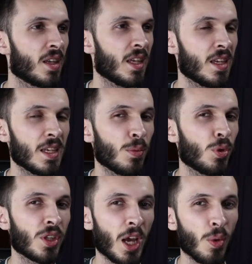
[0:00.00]
He
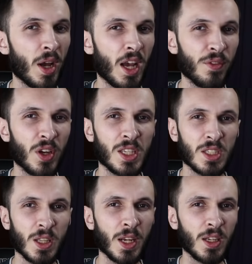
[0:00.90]
will now have a
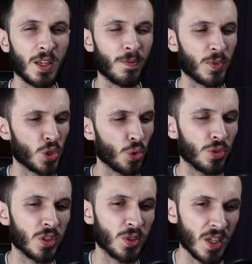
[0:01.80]
slightly
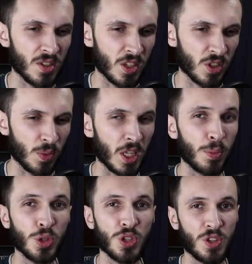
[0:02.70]
shorter distance when he
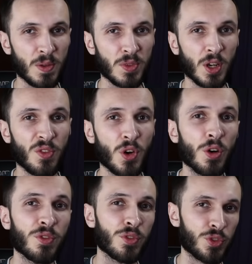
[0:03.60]
pushes himself
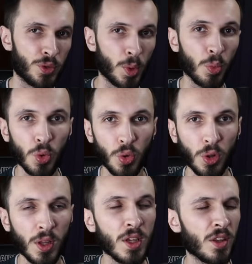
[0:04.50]
off from a wall,